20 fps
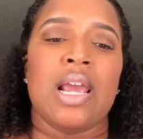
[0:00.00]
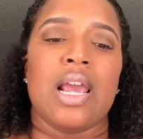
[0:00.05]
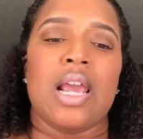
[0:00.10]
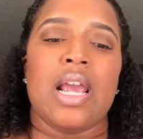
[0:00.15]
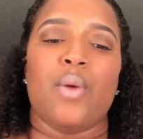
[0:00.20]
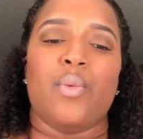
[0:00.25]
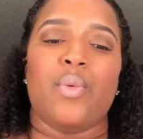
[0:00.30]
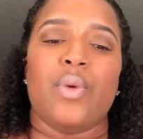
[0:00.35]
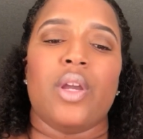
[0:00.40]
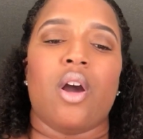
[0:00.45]

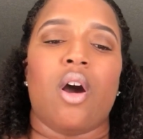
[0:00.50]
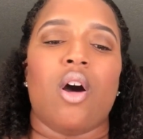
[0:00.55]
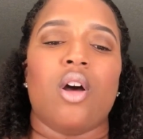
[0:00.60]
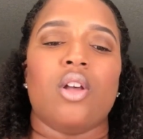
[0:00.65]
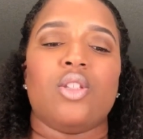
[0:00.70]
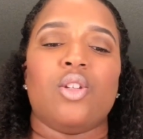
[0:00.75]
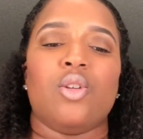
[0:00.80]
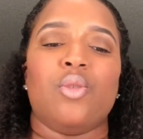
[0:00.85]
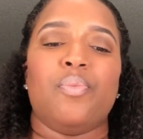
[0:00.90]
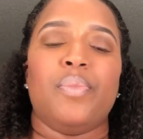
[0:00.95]
And we
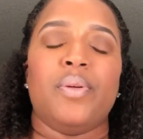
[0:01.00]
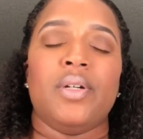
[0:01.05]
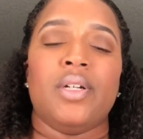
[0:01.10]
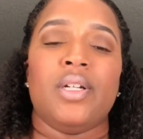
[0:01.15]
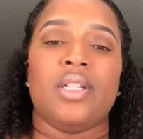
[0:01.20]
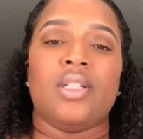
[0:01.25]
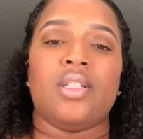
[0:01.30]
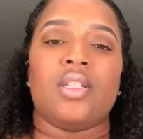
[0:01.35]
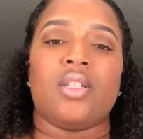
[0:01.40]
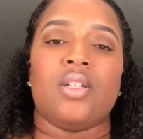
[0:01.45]
also
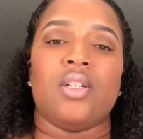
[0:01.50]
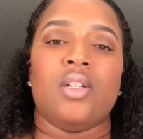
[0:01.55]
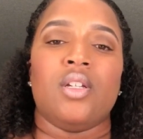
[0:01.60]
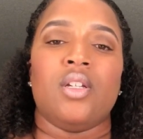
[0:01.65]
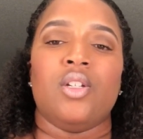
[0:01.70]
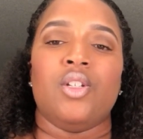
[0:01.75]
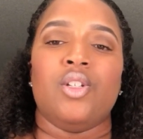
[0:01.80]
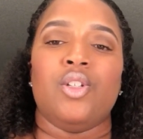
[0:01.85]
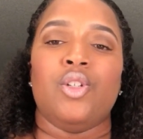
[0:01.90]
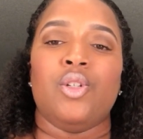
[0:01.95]
put,
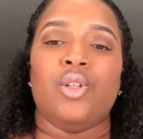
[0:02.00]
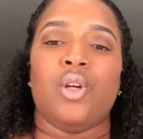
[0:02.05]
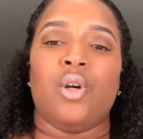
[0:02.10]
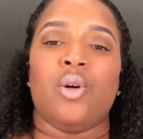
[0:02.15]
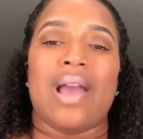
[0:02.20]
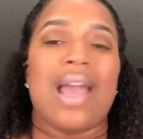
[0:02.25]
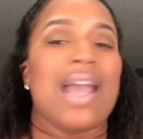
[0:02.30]
you know,